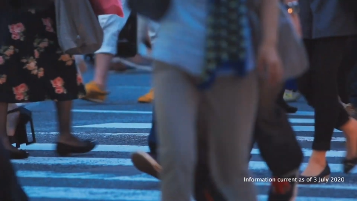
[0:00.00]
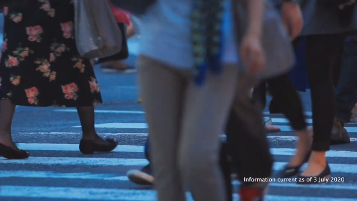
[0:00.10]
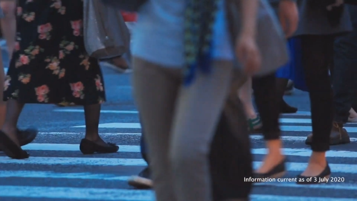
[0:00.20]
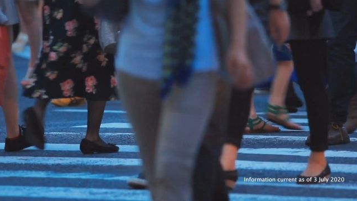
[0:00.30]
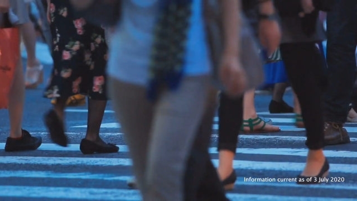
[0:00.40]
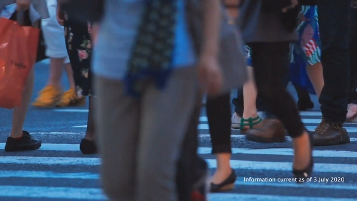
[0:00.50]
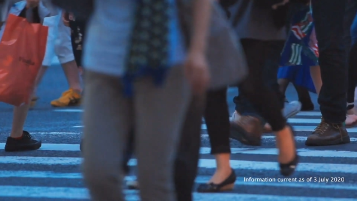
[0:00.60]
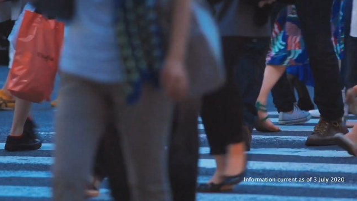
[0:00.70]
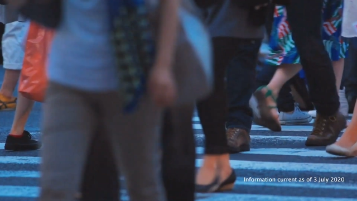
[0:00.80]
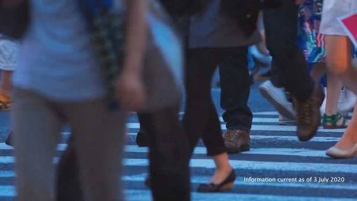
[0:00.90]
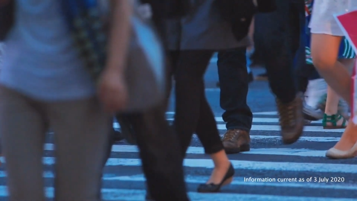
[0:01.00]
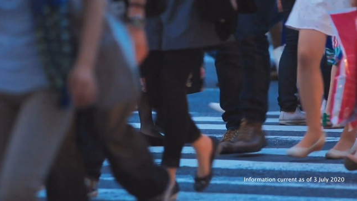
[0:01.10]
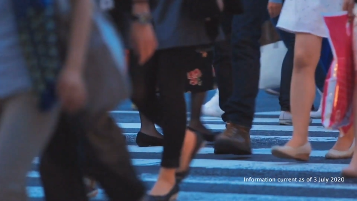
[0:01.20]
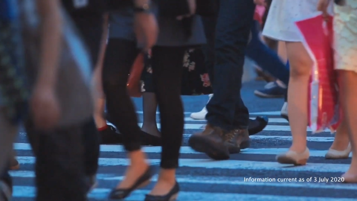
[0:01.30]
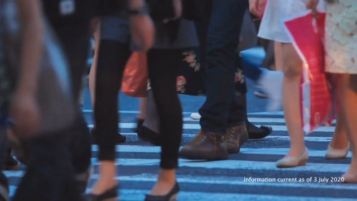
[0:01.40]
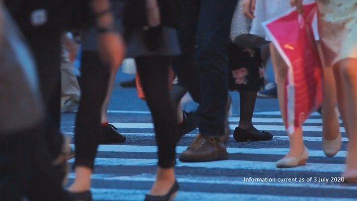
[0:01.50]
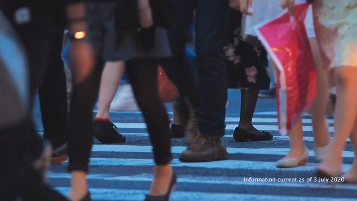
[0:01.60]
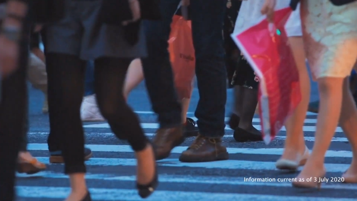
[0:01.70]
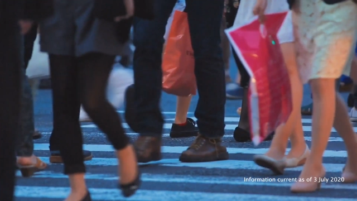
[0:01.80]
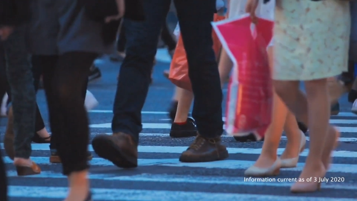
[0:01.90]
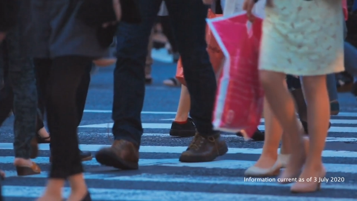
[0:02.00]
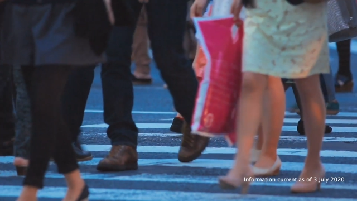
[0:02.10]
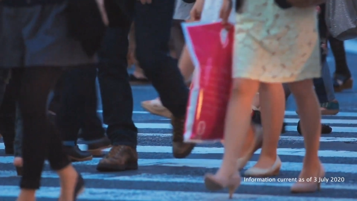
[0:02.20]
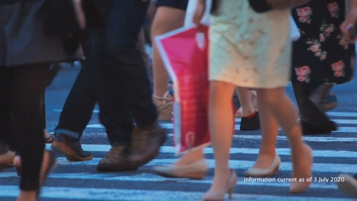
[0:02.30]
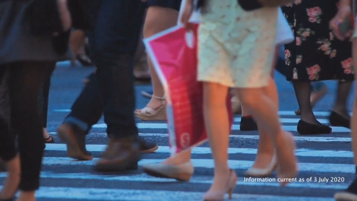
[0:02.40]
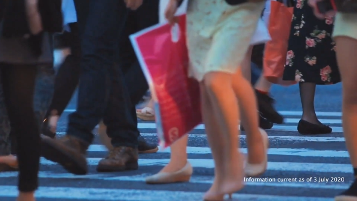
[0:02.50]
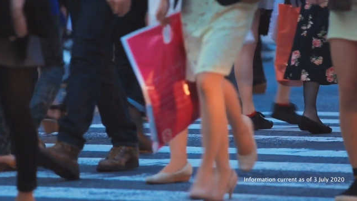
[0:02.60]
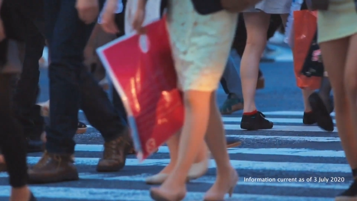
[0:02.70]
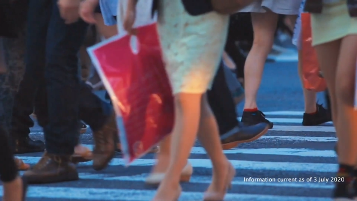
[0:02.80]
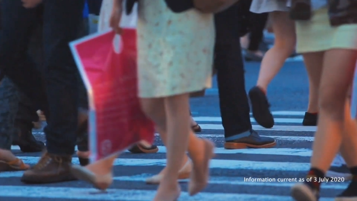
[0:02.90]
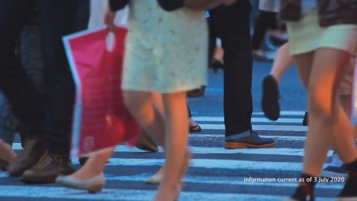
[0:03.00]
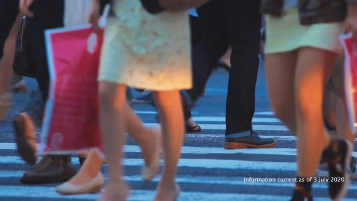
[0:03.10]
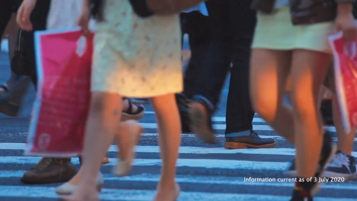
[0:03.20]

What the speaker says: [unreadable: no face in view]